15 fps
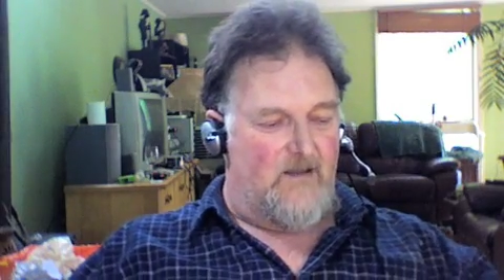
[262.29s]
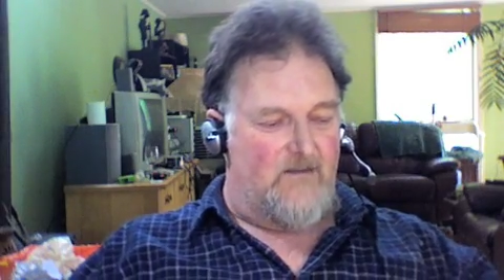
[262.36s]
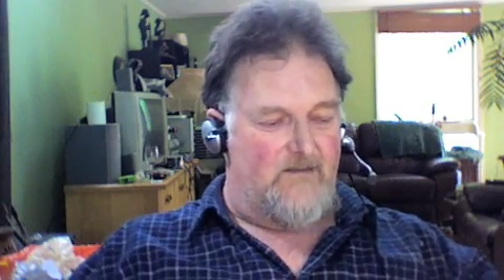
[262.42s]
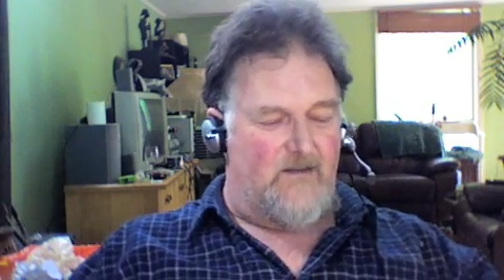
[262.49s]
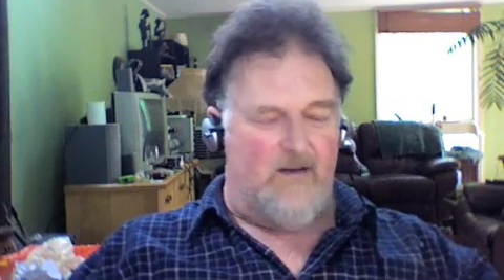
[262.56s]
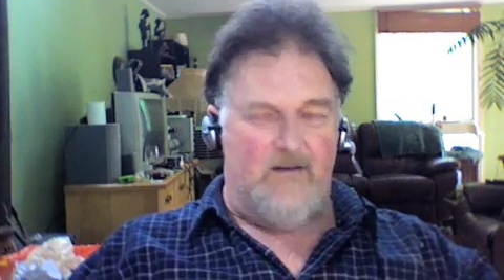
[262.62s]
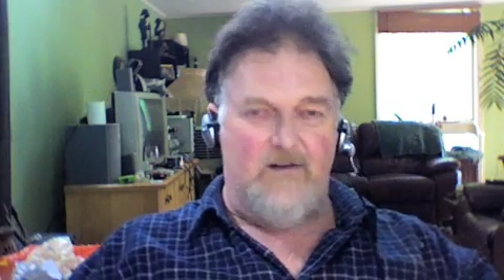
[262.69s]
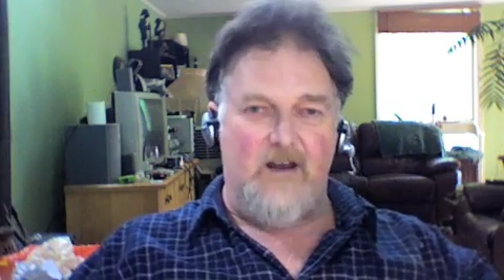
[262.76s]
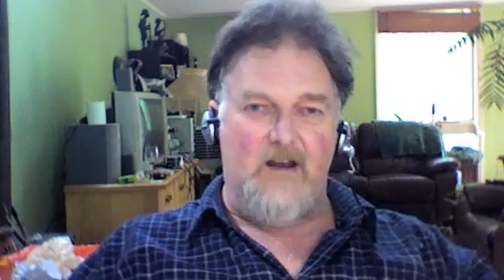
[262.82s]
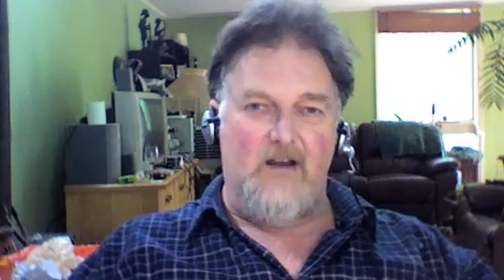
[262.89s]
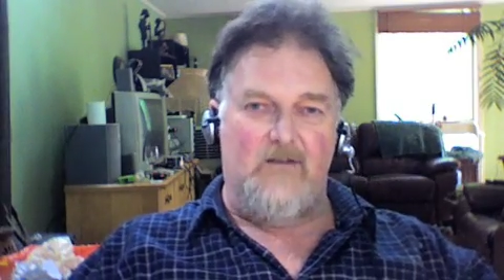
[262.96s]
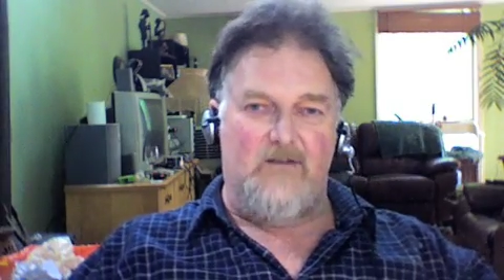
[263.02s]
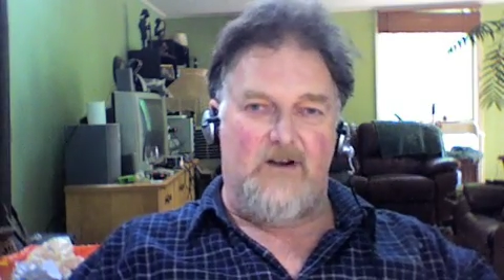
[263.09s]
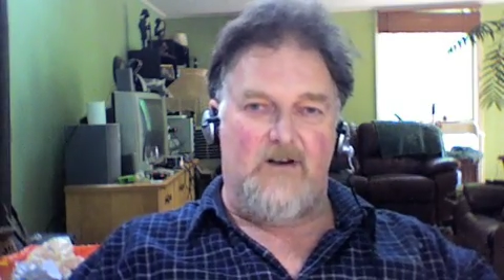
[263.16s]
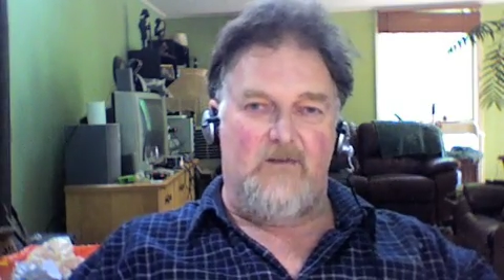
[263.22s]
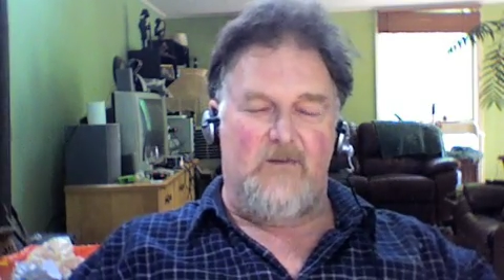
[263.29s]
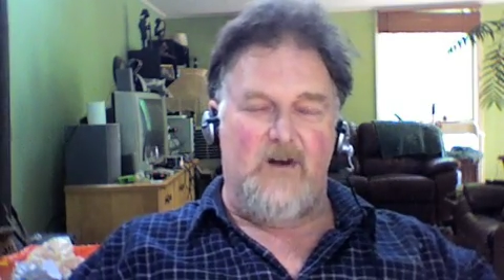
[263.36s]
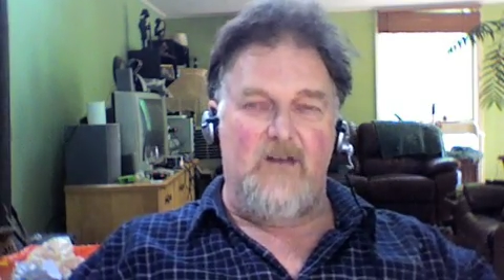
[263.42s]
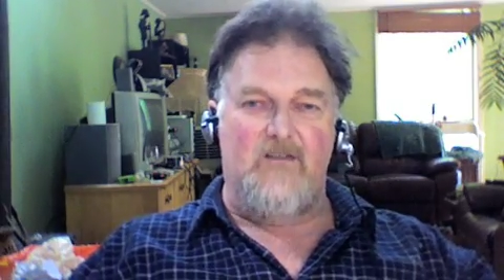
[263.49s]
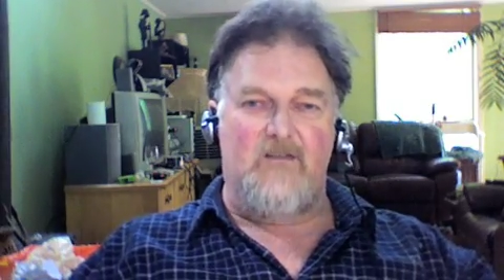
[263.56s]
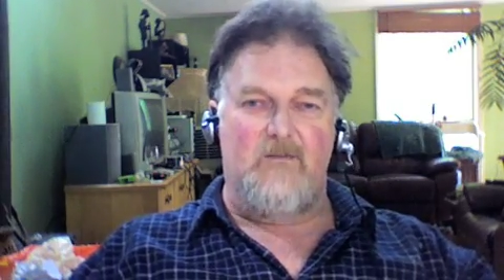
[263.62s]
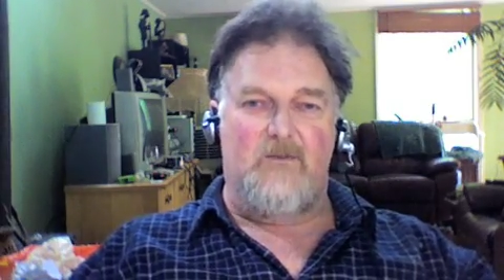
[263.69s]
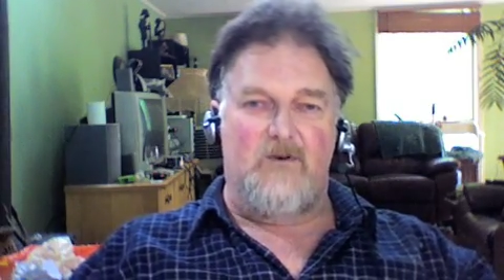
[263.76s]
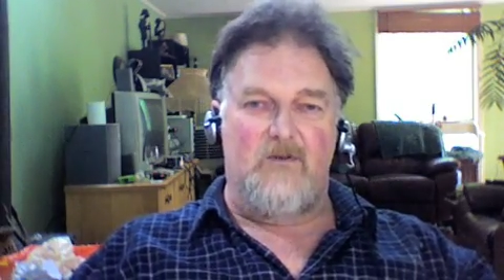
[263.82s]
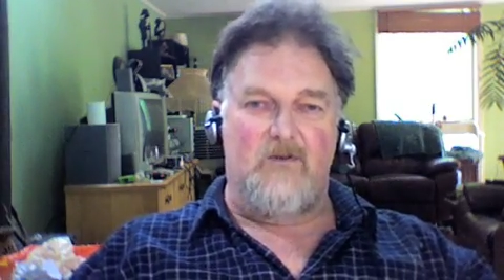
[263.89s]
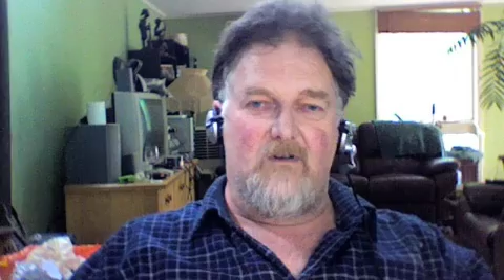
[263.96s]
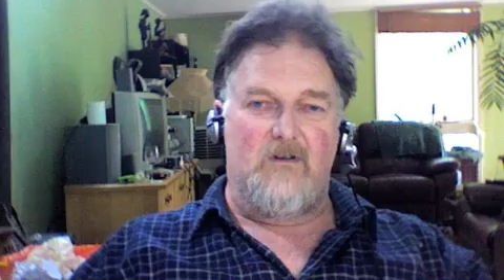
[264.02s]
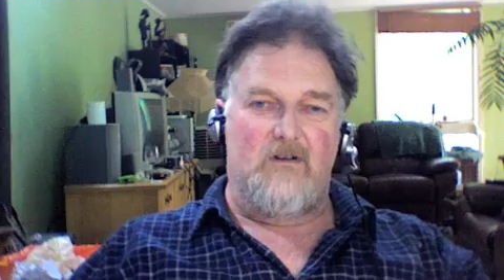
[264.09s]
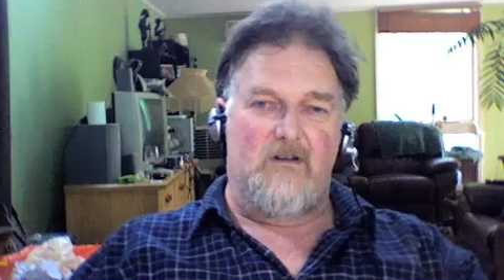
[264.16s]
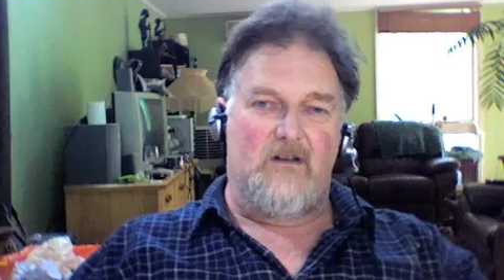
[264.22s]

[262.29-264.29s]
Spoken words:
So I reckon I've got a reasonable